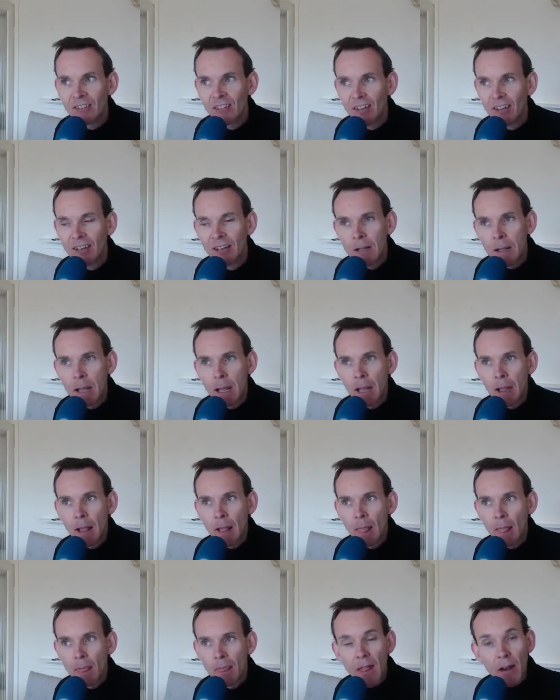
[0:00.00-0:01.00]
it's
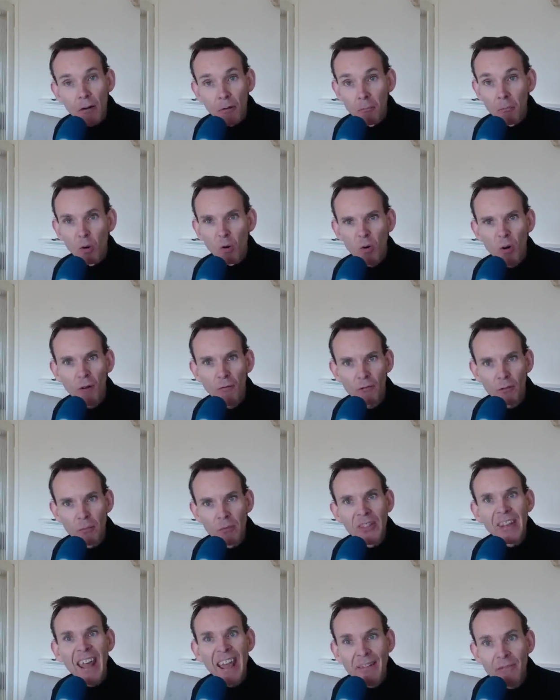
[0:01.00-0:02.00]
that there are
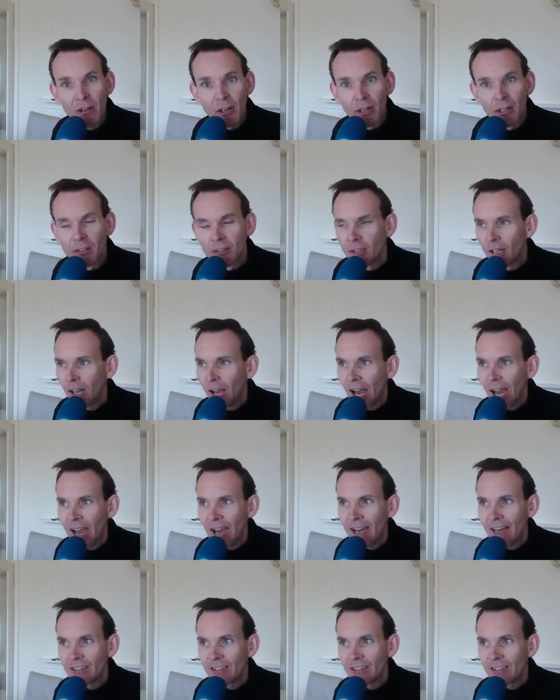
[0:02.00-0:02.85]
more of them than ever.